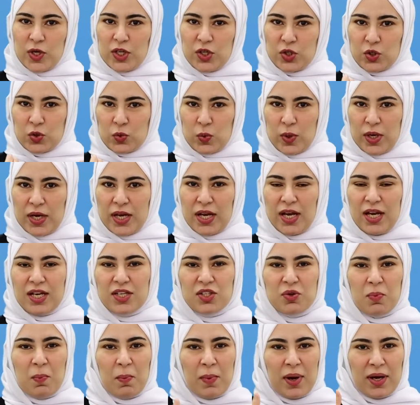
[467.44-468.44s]
to make sure
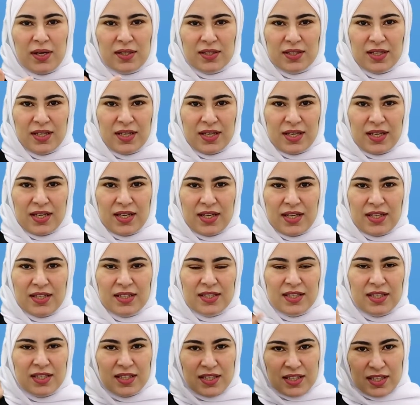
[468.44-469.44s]
that you choose the
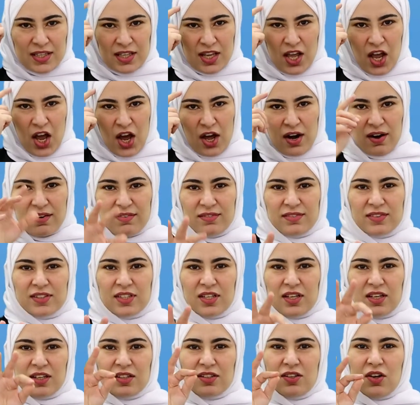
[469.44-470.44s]
correct answer.
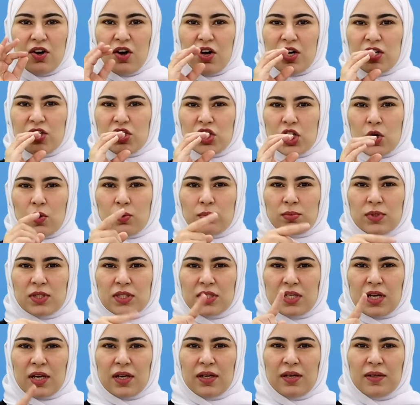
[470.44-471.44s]
Now,
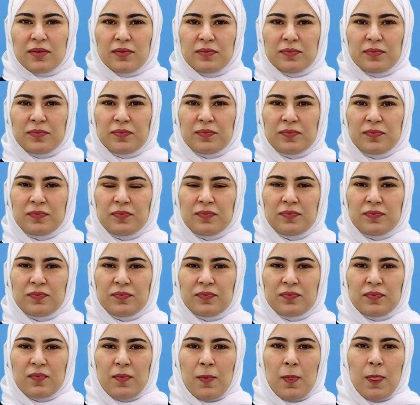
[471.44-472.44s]
A.
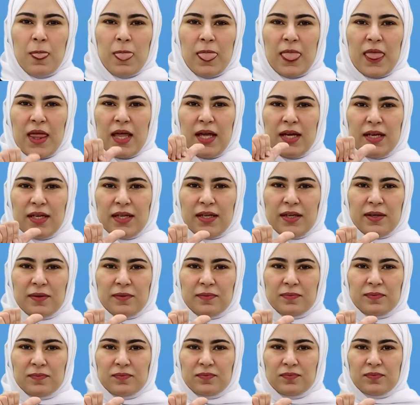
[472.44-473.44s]
How did you
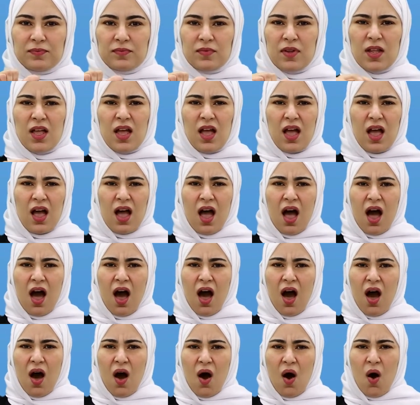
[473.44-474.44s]
learn to ride a
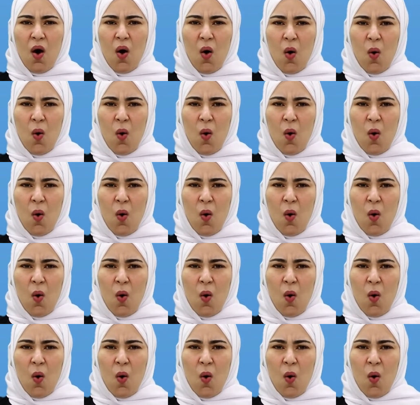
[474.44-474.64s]
horse?